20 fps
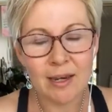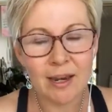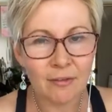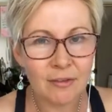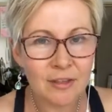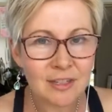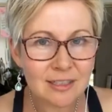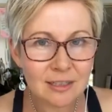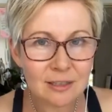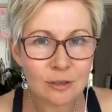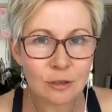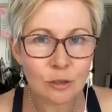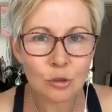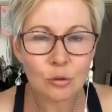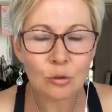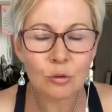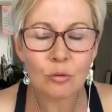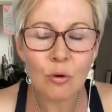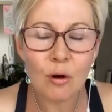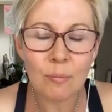Now, this is a
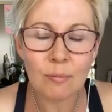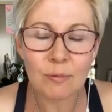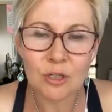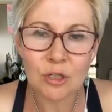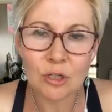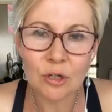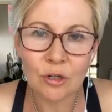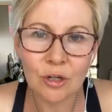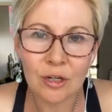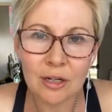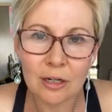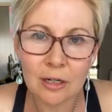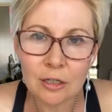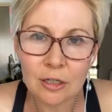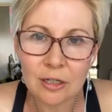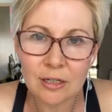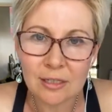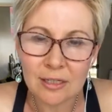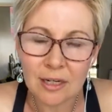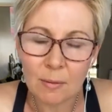true opportunity
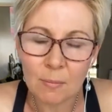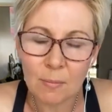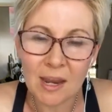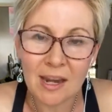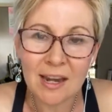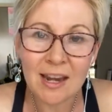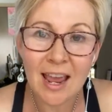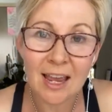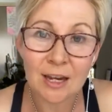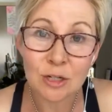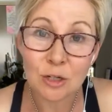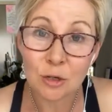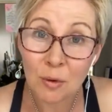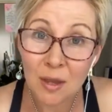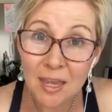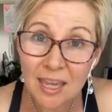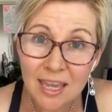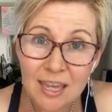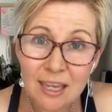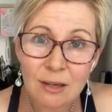to step in and to
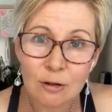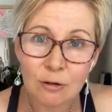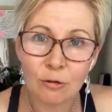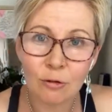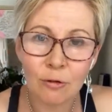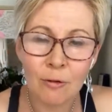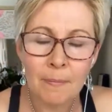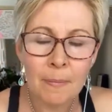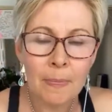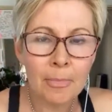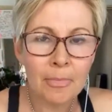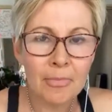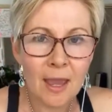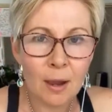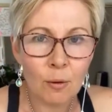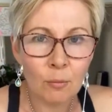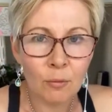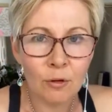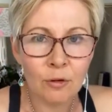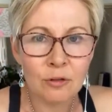heal
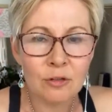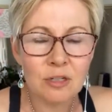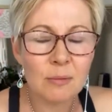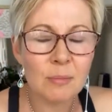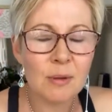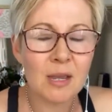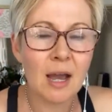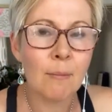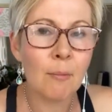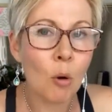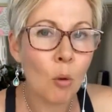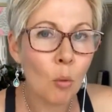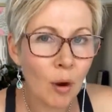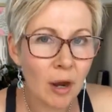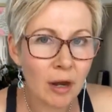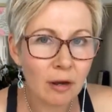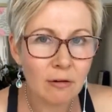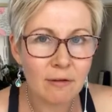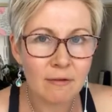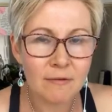that wound, to become
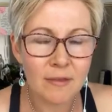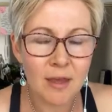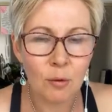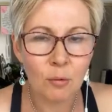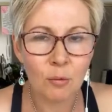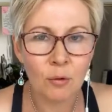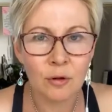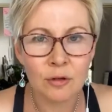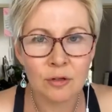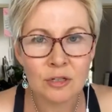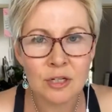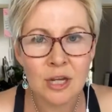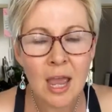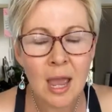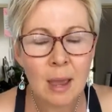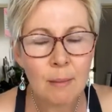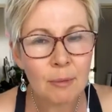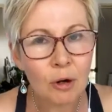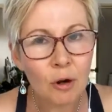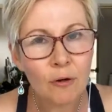aware of that wound,
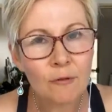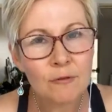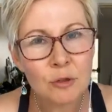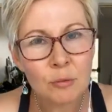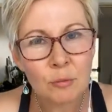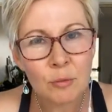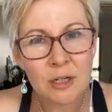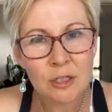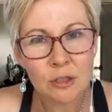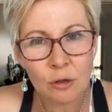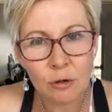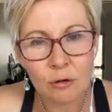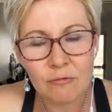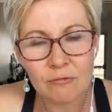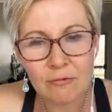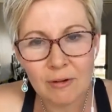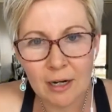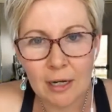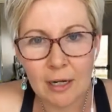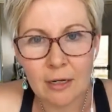but often we don't
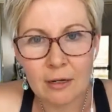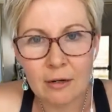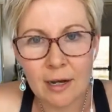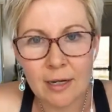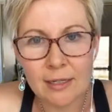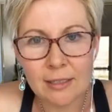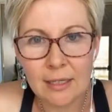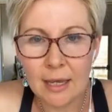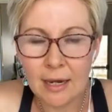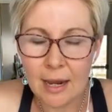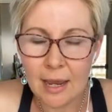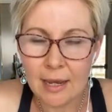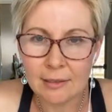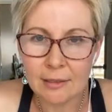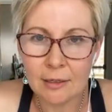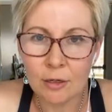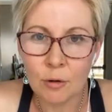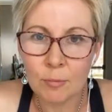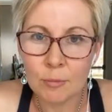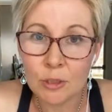recognize that
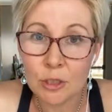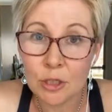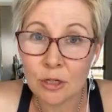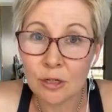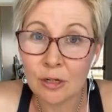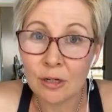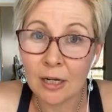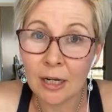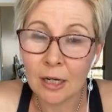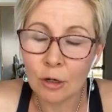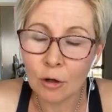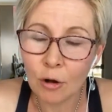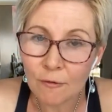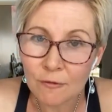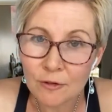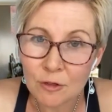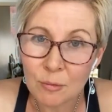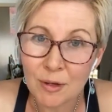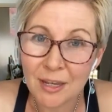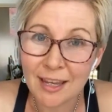as an opportunity, and
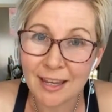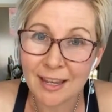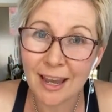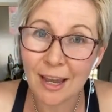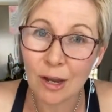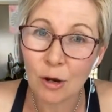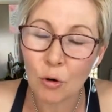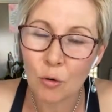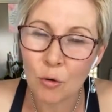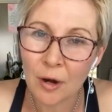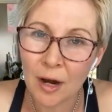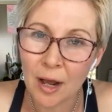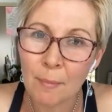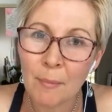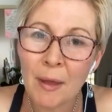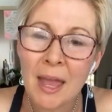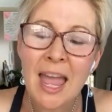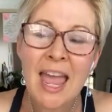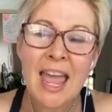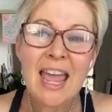often we can get caught
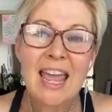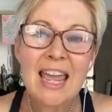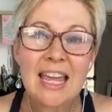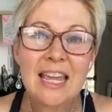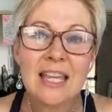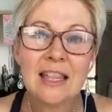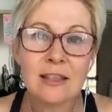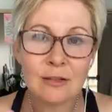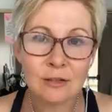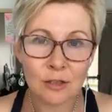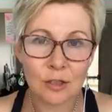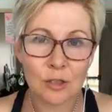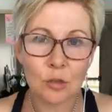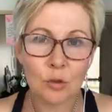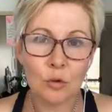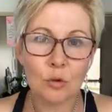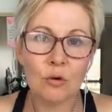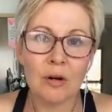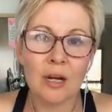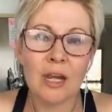up in the
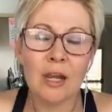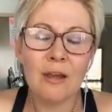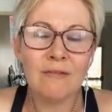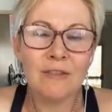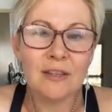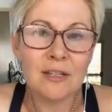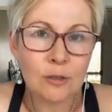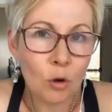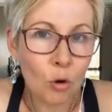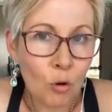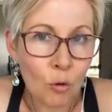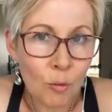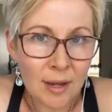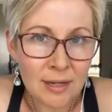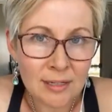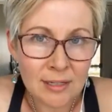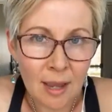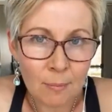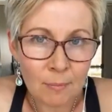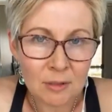story of this
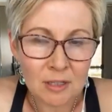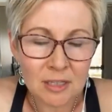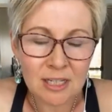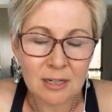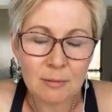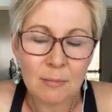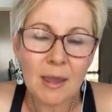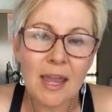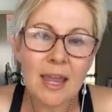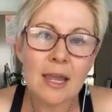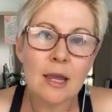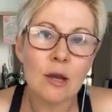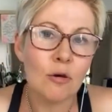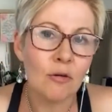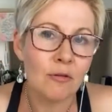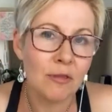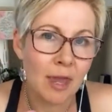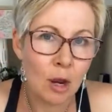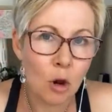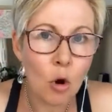always happens to me,
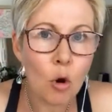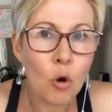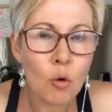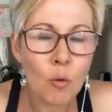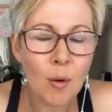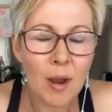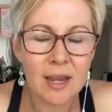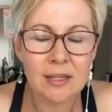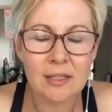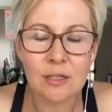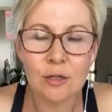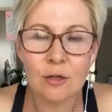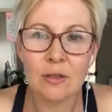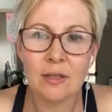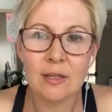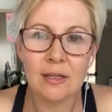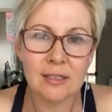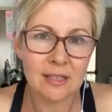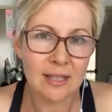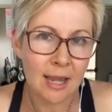or they always do
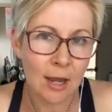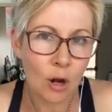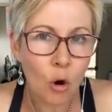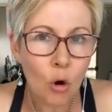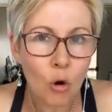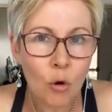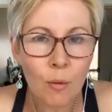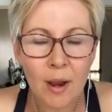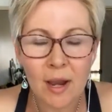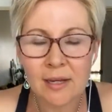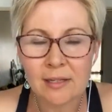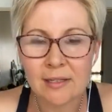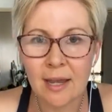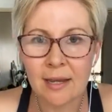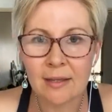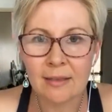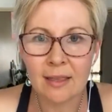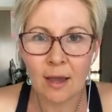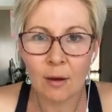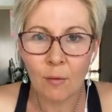this, they always
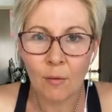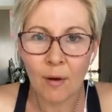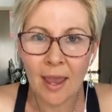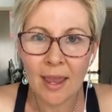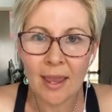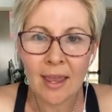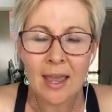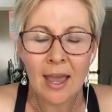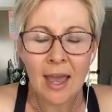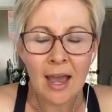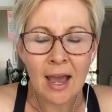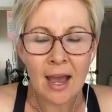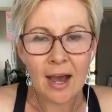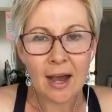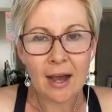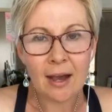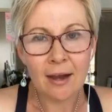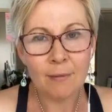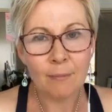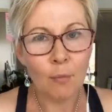act that way,
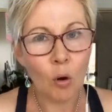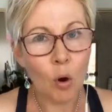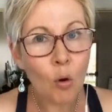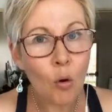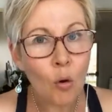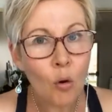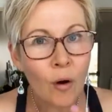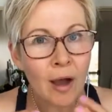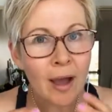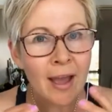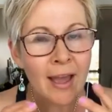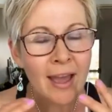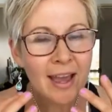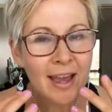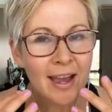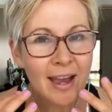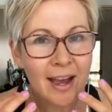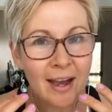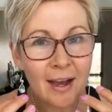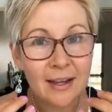um, or
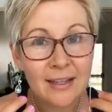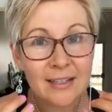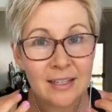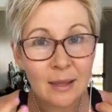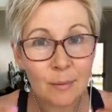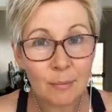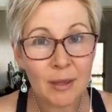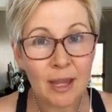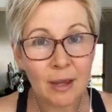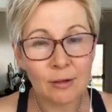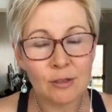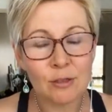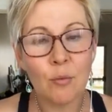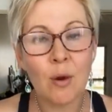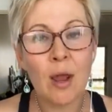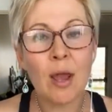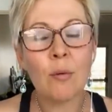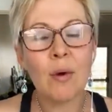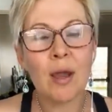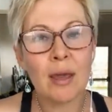uh, something else
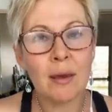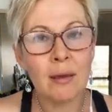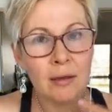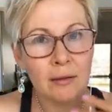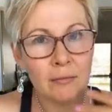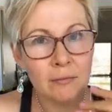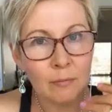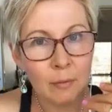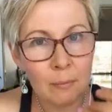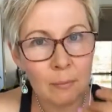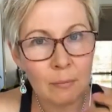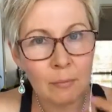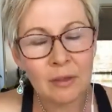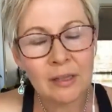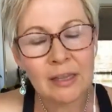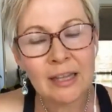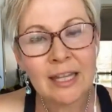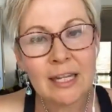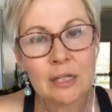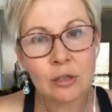where we're
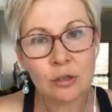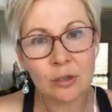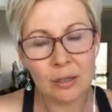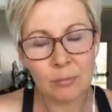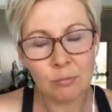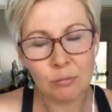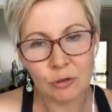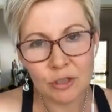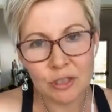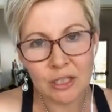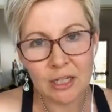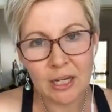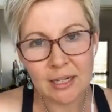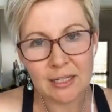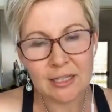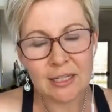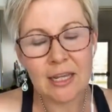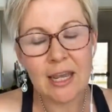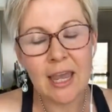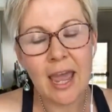literally
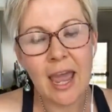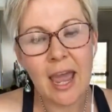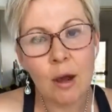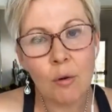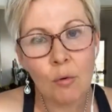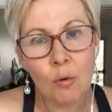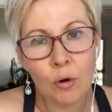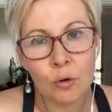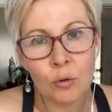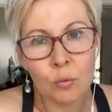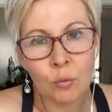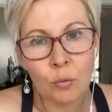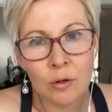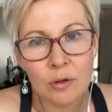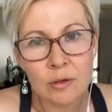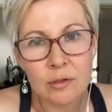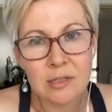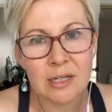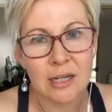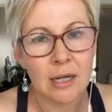projecting our own
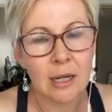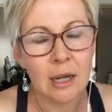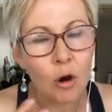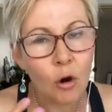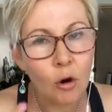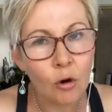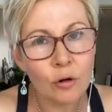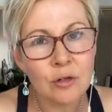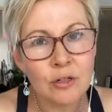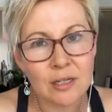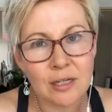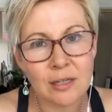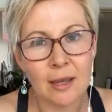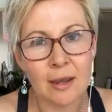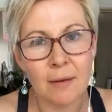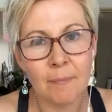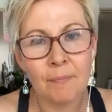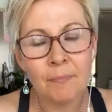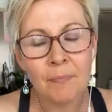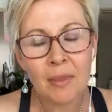wounding onto
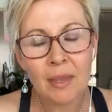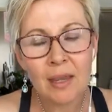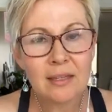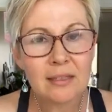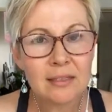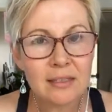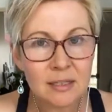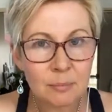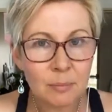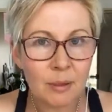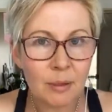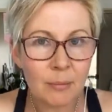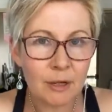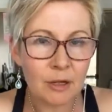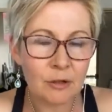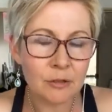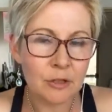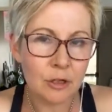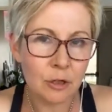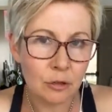them simply
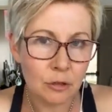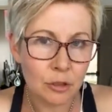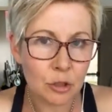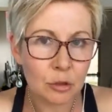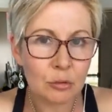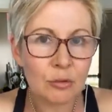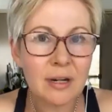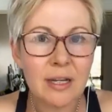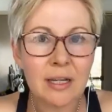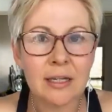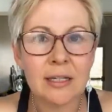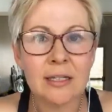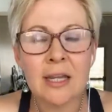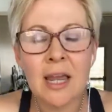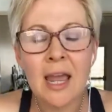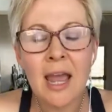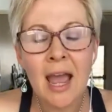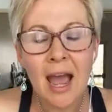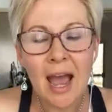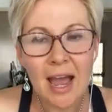because it got triggered
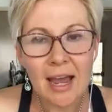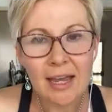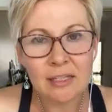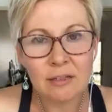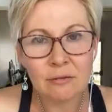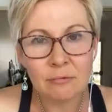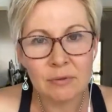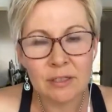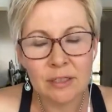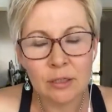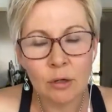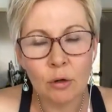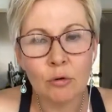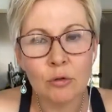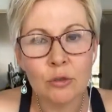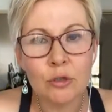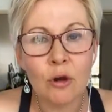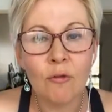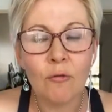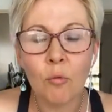as a
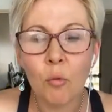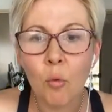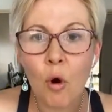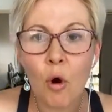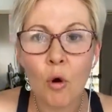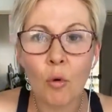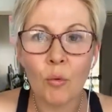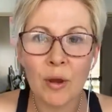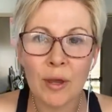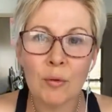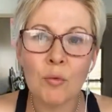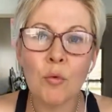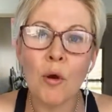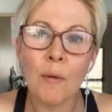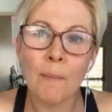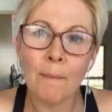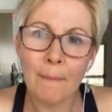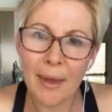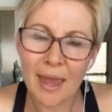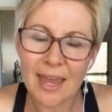result of what we
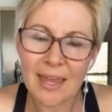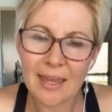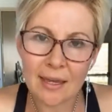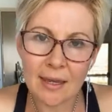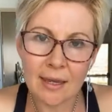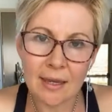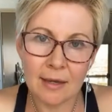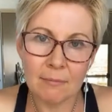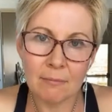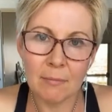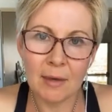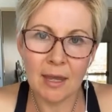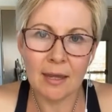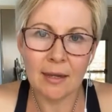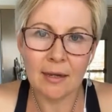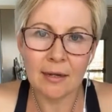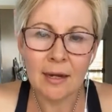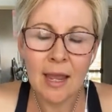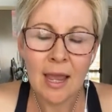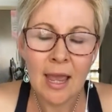were making it
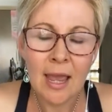mean.